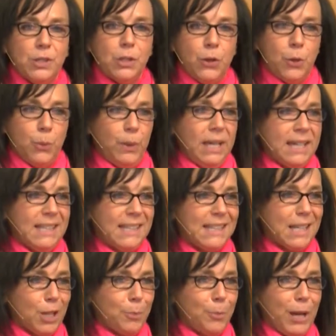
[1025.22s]
so that we can
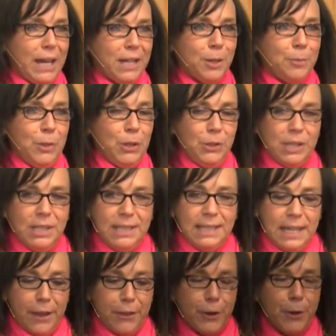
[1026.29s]
celebrate communion
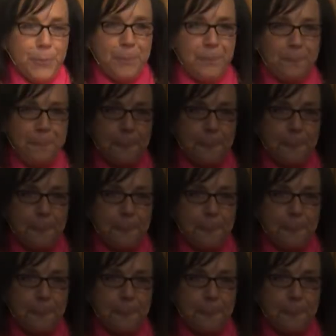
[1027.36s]
together.